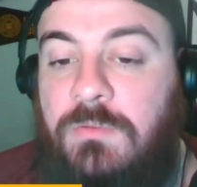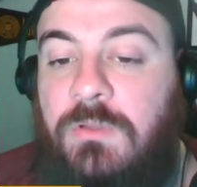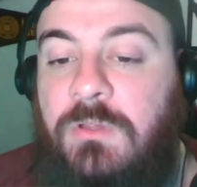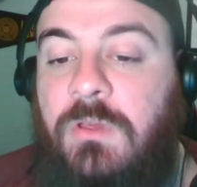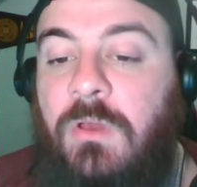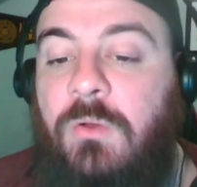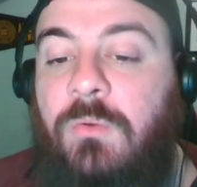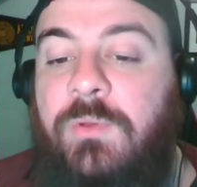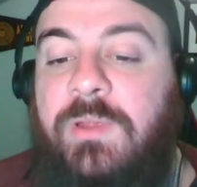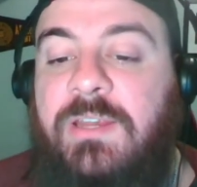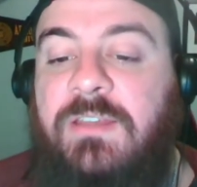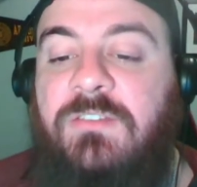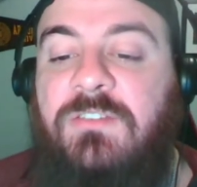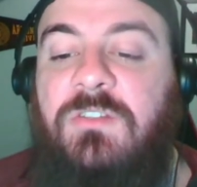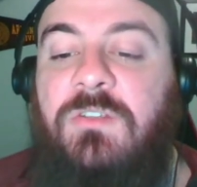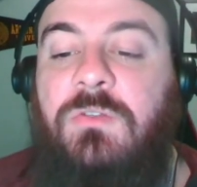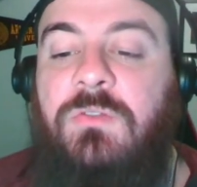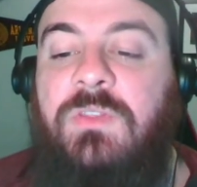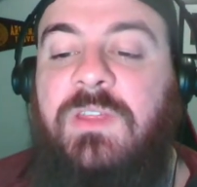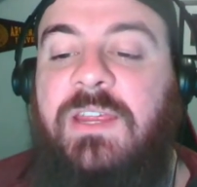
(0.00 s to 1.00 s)
Going
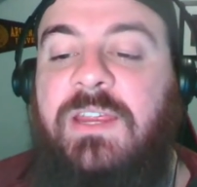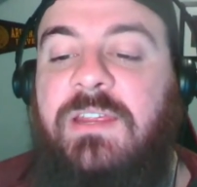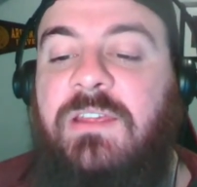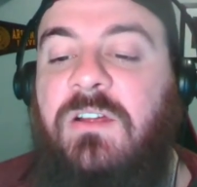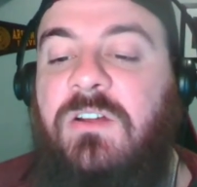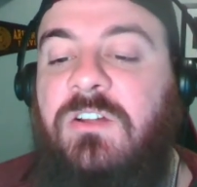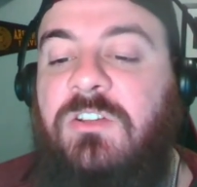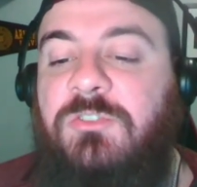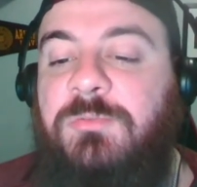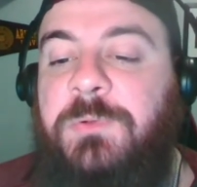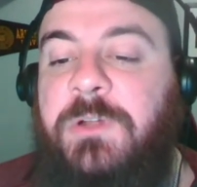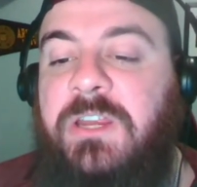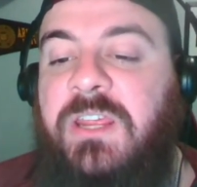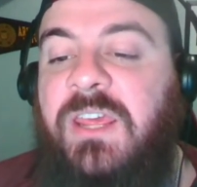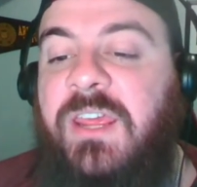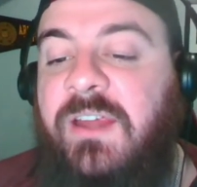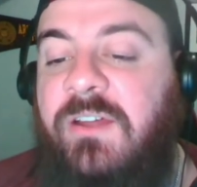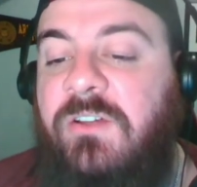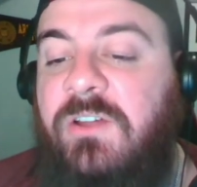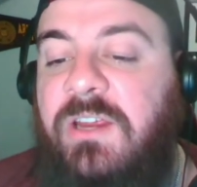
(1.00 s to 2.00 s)
to the yards per
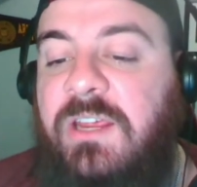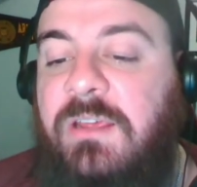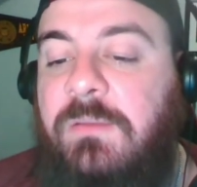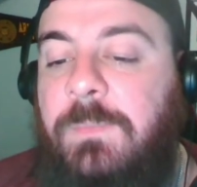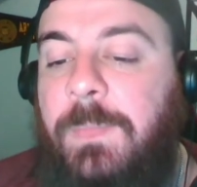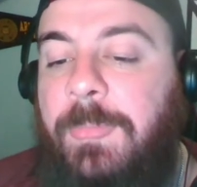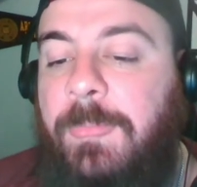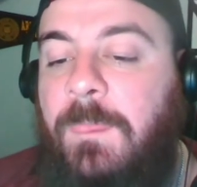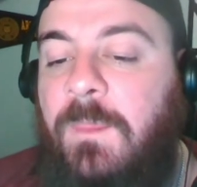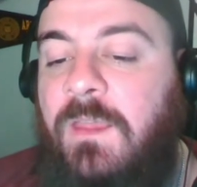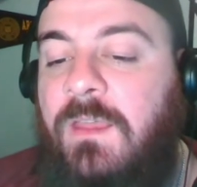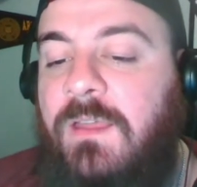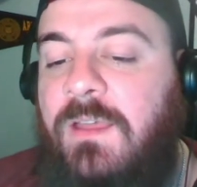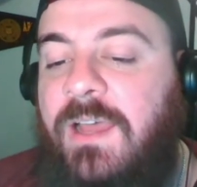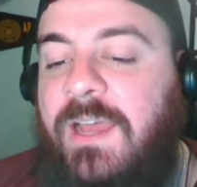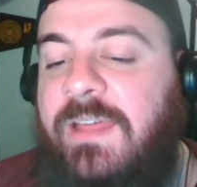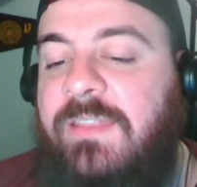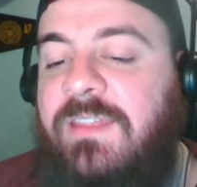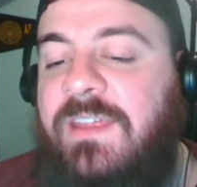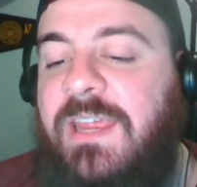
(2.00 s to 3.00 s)
carry,
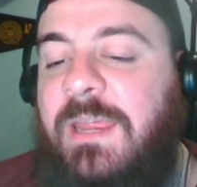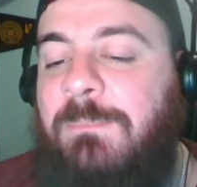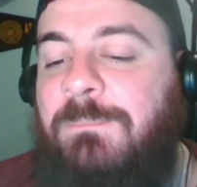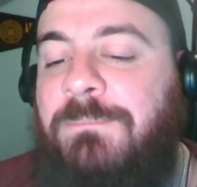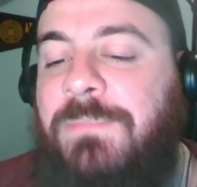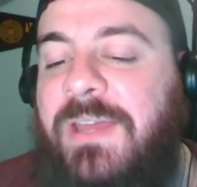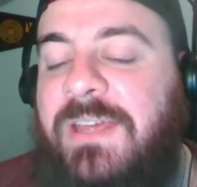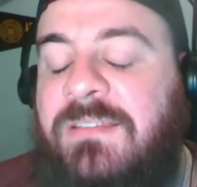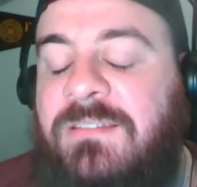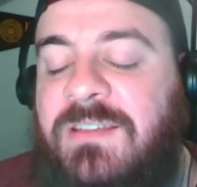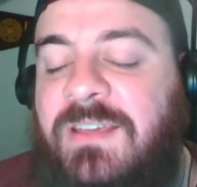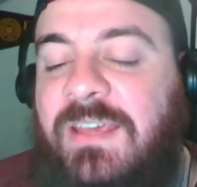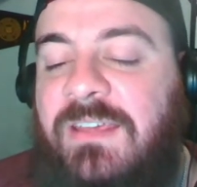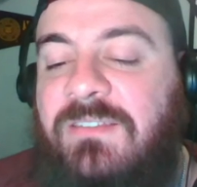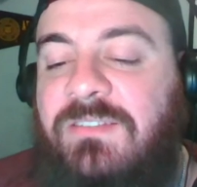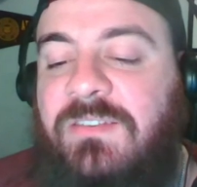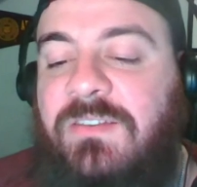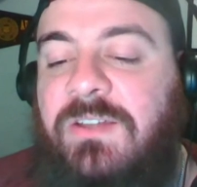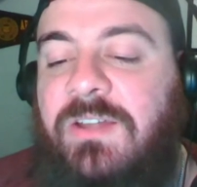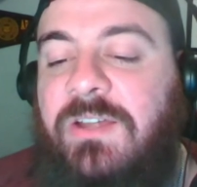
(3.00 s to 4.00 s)
I think a best
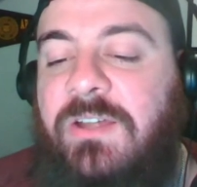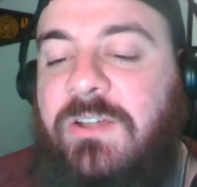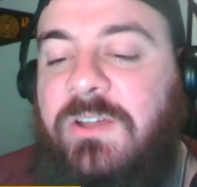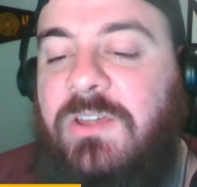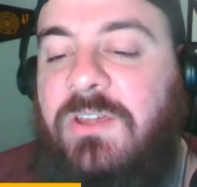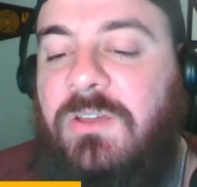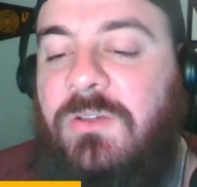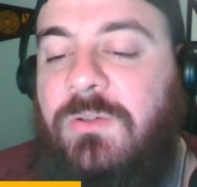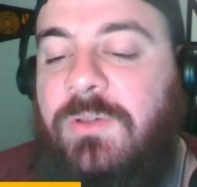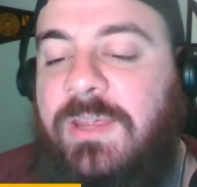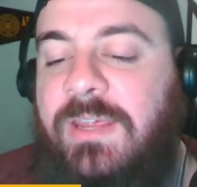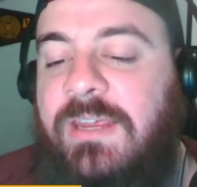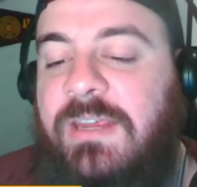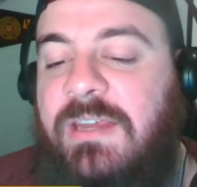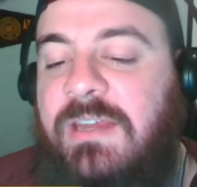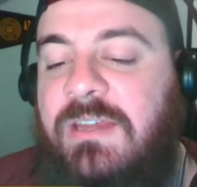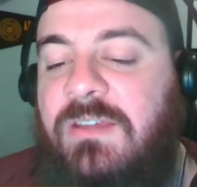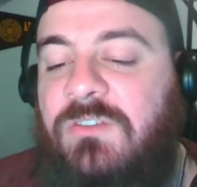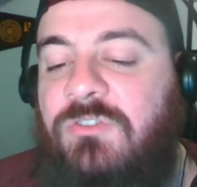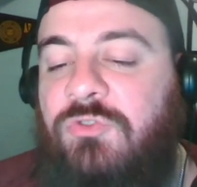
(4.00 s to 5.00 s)
case scenario
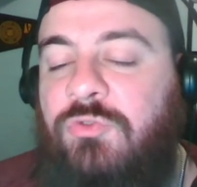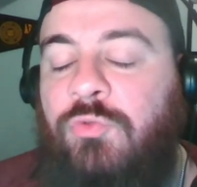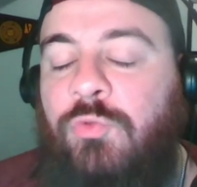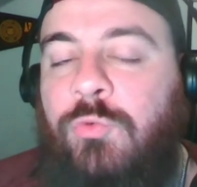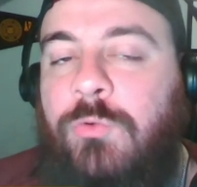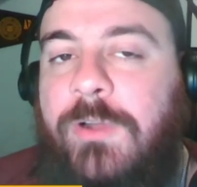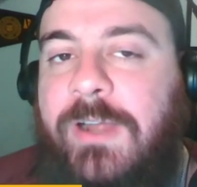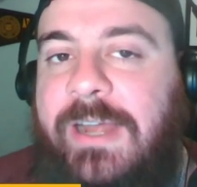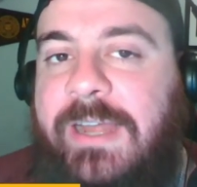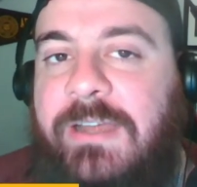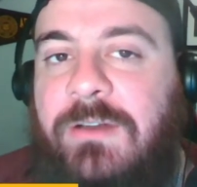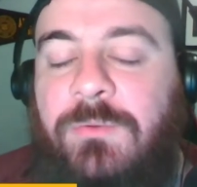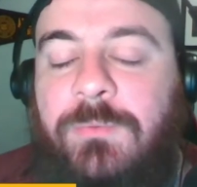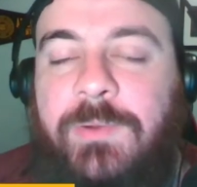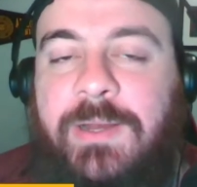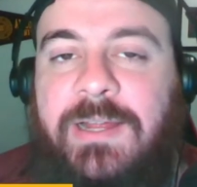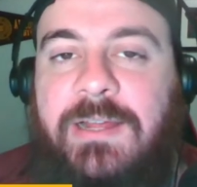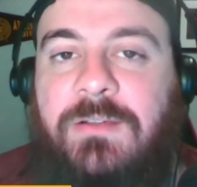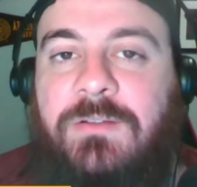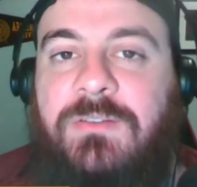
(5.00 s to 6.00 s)
is right
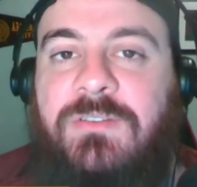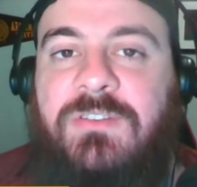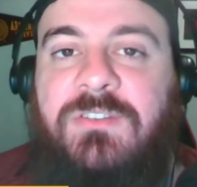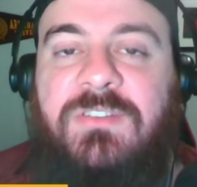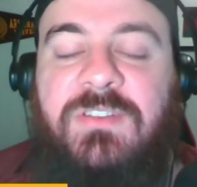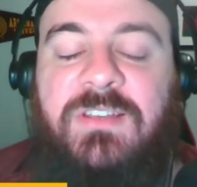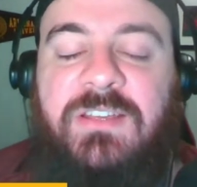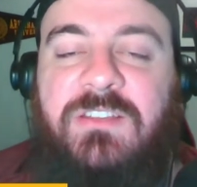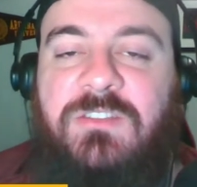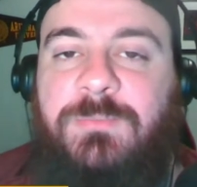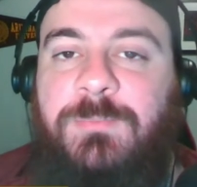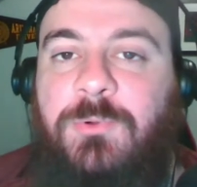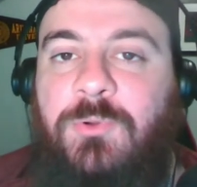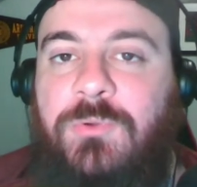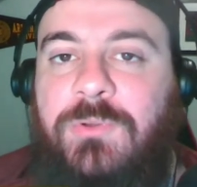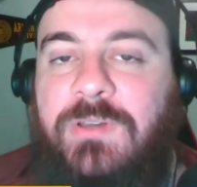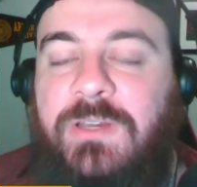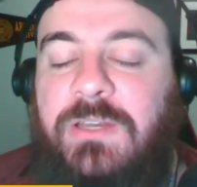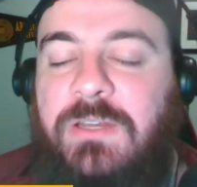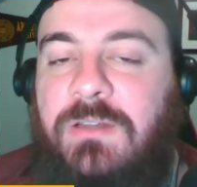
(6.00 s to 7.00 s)
around
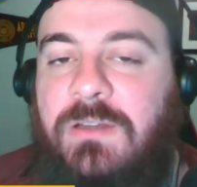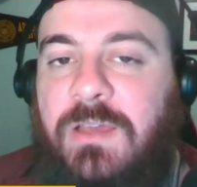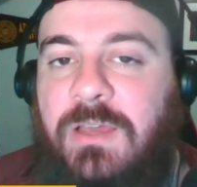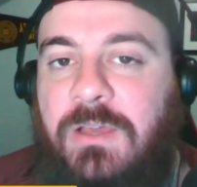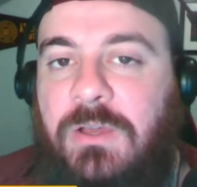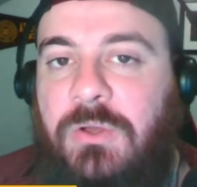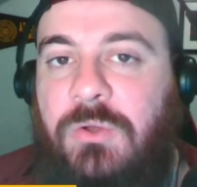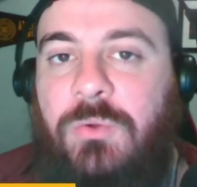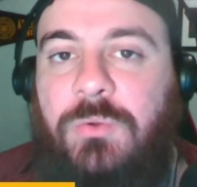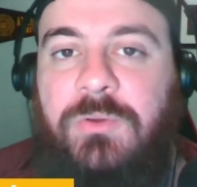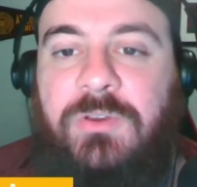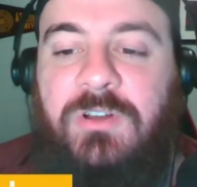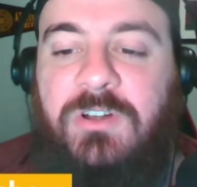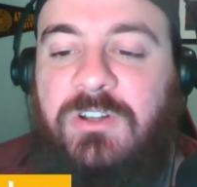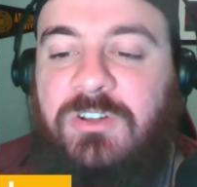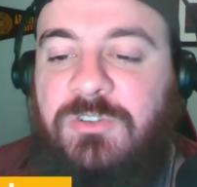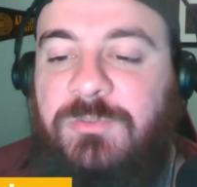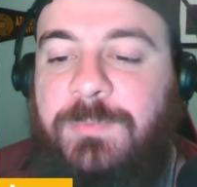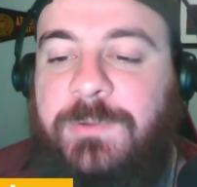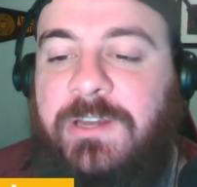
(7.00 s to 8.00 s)
6.0
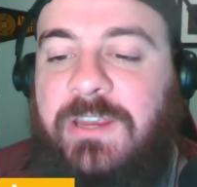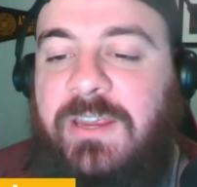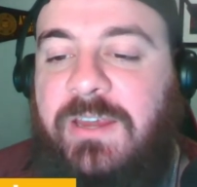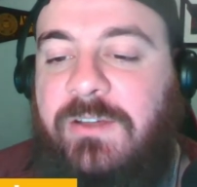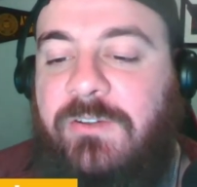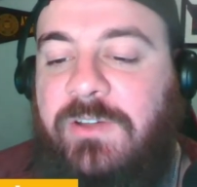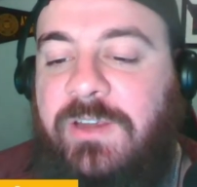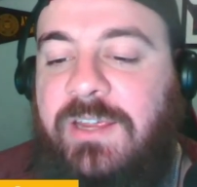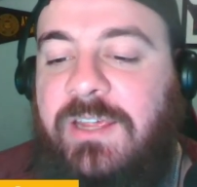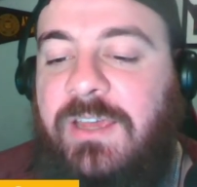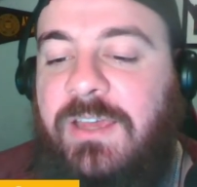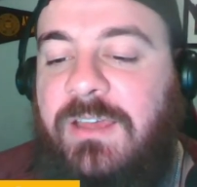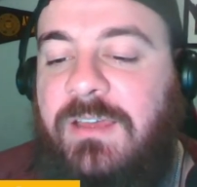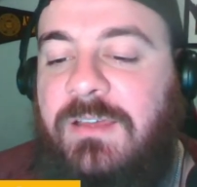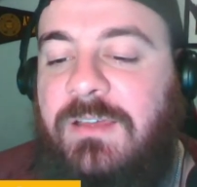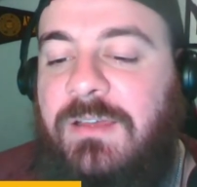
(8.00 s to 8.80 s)
yards per carry.